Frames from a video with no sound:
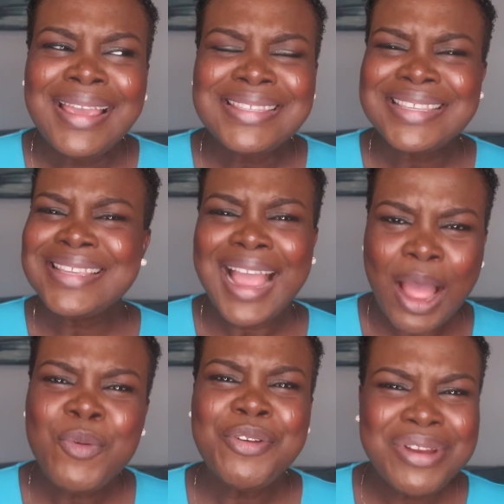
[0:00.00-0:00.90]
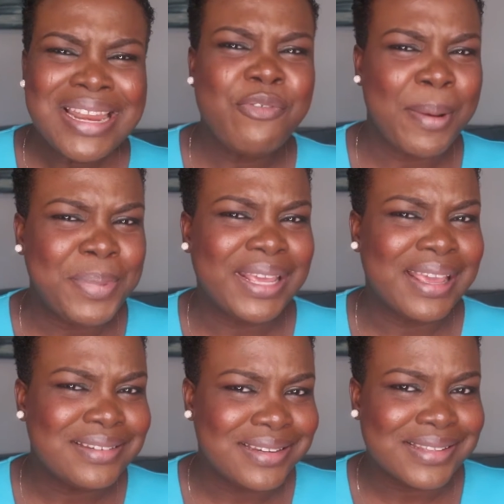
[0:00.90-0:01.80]
is this, can we really
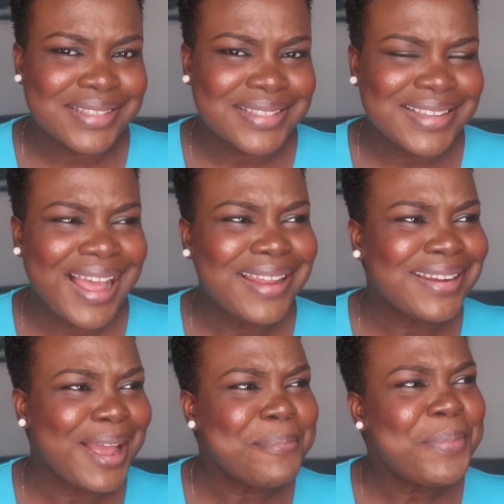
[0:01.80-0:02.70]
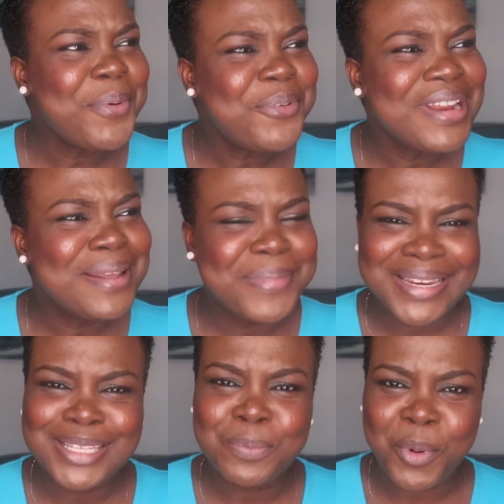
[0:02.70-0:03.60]
replicate this? Can, can we really be
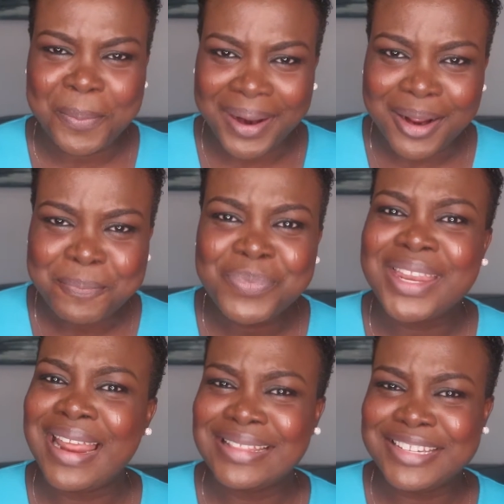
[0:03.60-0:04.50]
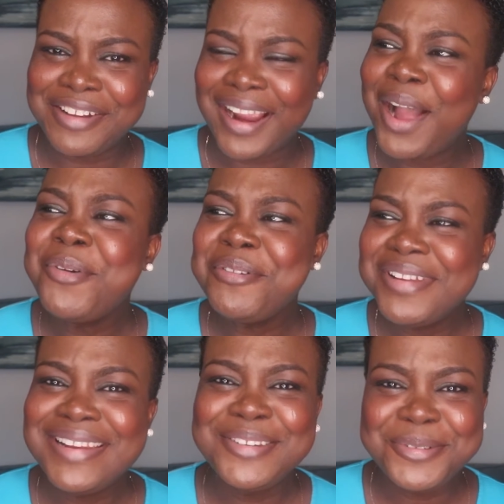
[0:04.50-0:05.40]
this proper in nigeria can we
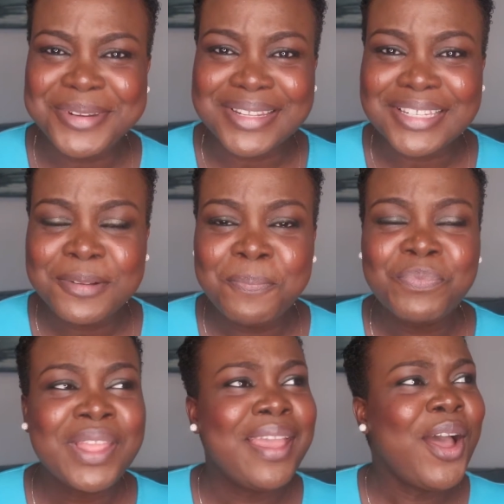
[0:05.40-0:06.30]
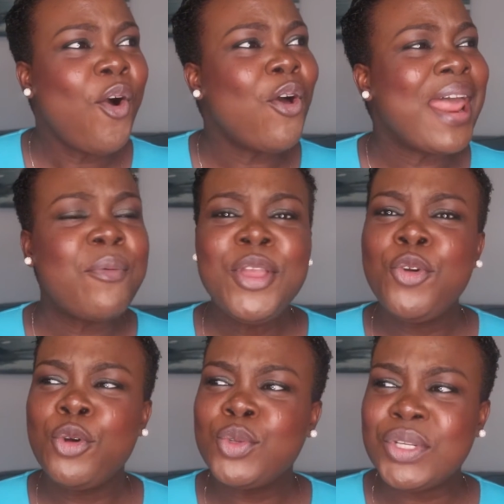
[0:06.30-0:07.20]
really do this or like when
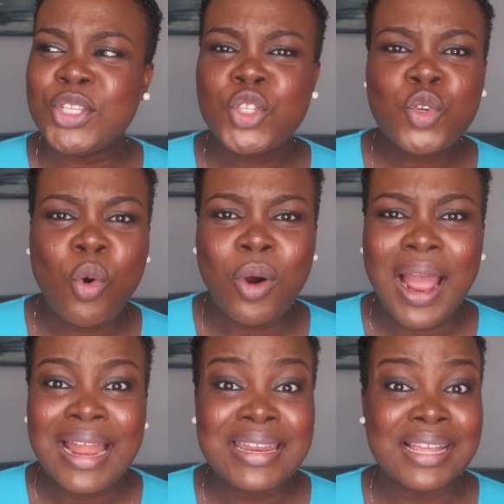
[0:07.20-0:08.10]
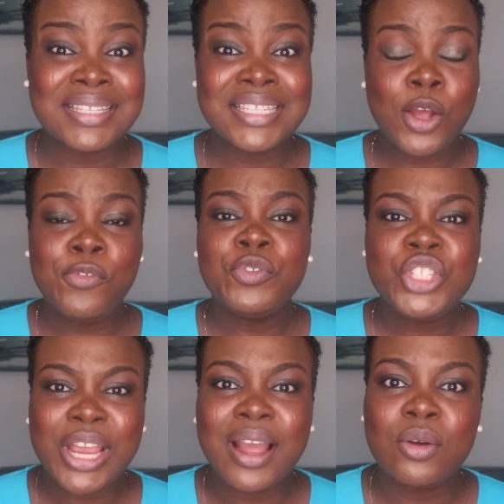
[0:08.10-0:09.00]
you go to the store and there are self
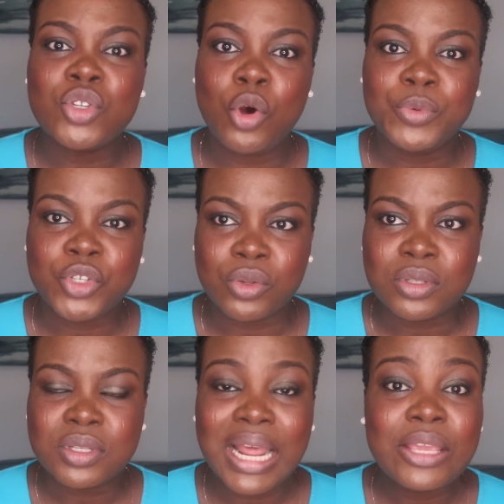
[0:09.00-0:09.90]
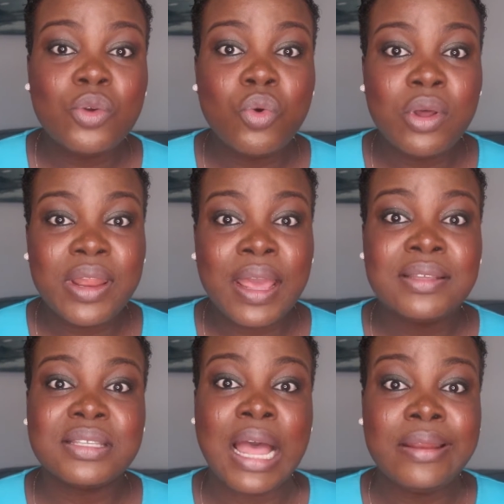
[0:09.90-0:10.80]
checkout options like you go there
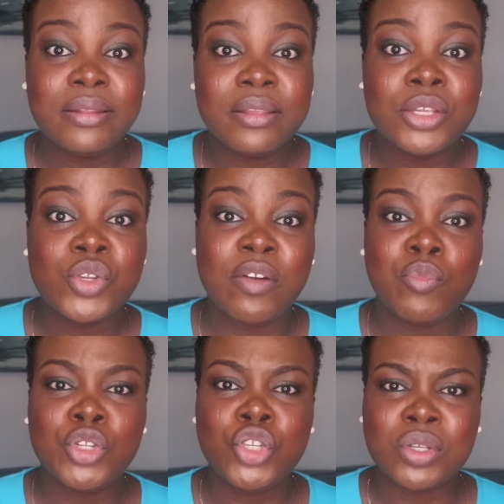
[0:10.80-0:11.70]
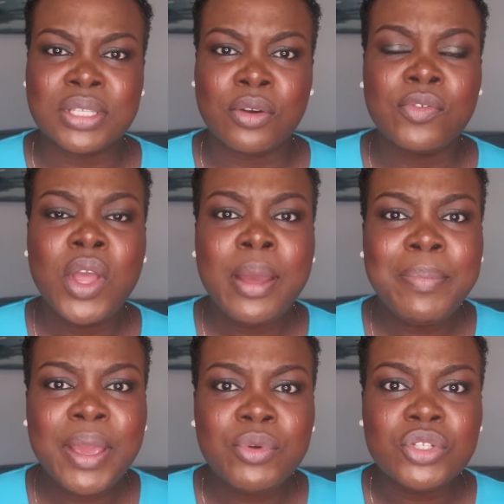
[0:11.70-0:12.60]
scan the things you have bought yourself
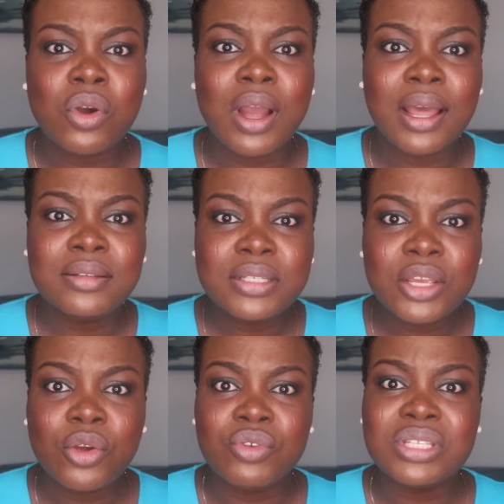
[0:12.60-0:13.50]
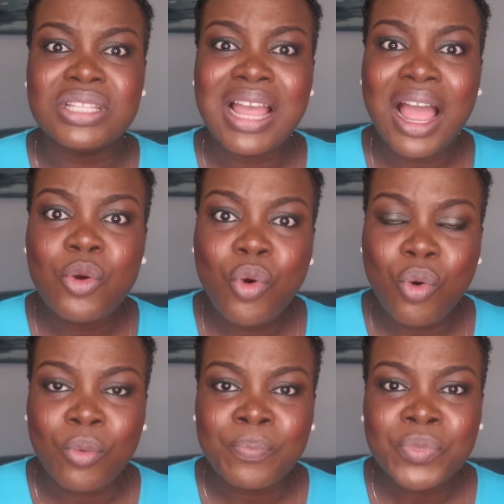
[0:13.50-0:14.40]
pay with your card take your receipt and
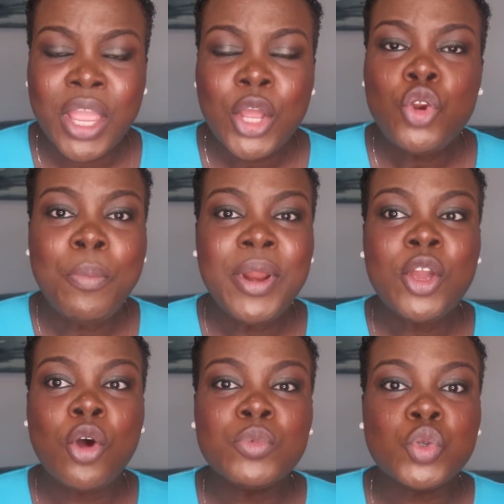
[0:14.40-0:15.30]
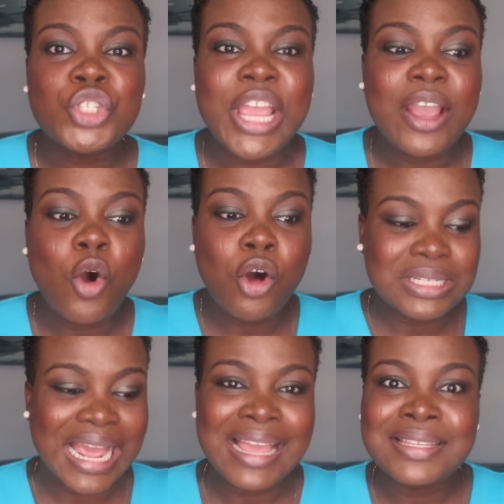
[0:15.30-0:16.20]
go nobody comes to check all
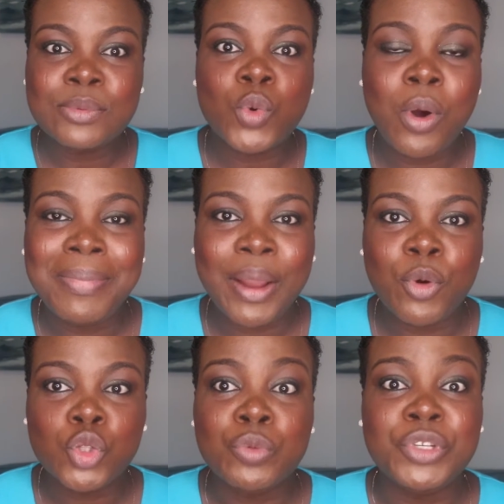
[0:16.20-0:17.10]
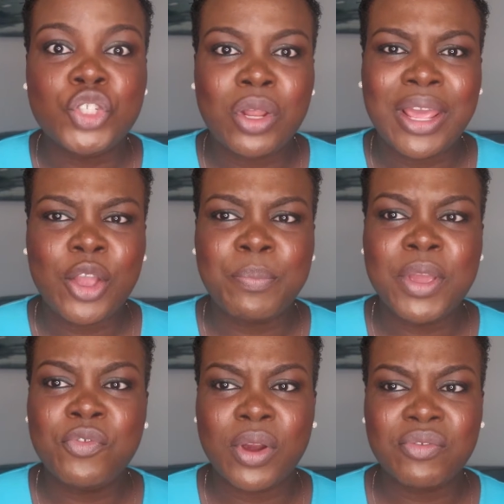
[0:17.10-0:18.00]
the items one by one to be sure that you're
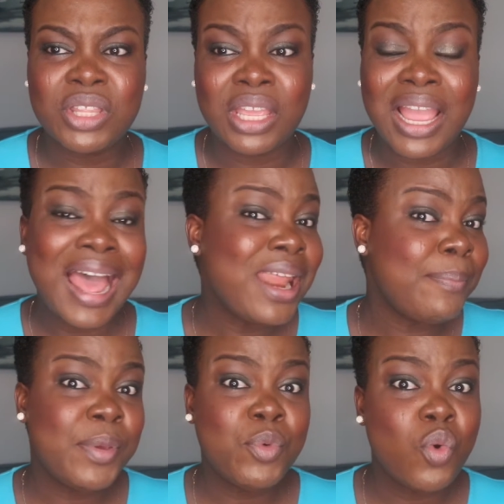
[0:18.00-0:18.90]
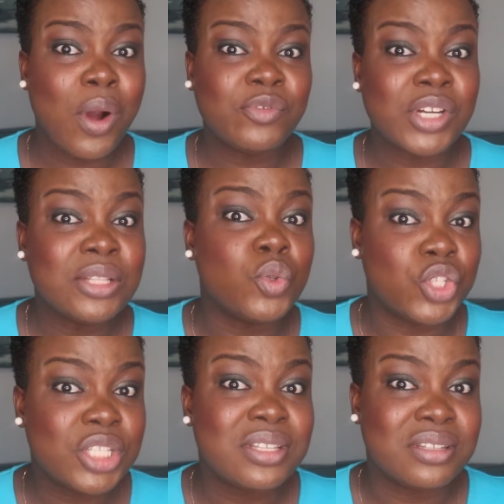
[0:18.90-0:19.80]
paying for everything are there people who have tried to
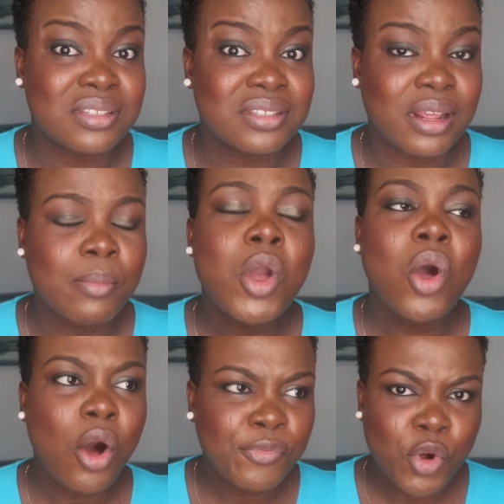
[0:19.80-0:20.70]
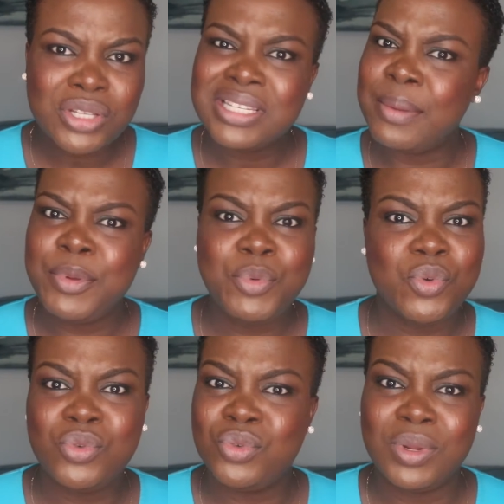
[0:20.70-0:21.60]
cheat the system of course there are people
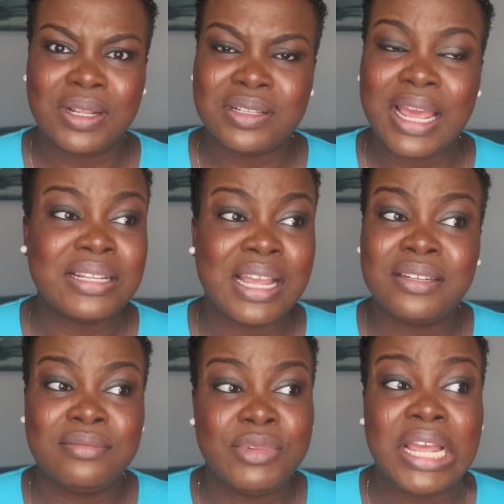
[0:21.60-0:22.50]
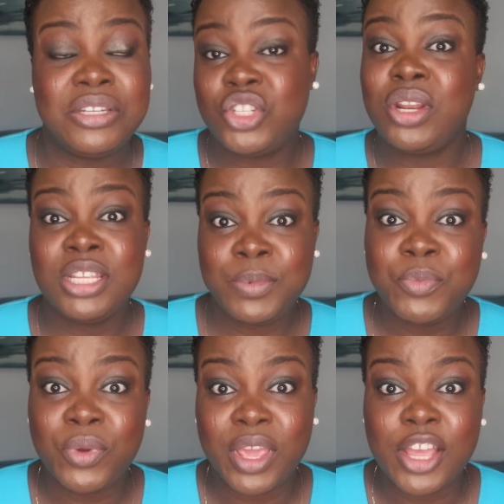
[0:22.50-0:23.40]
who do that like there are, there are dishonest
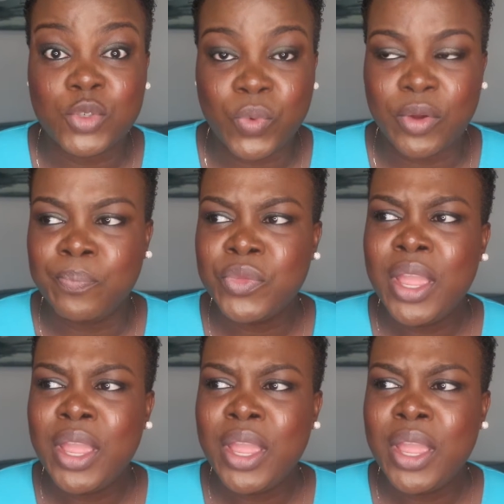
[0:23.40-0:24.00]
people here as well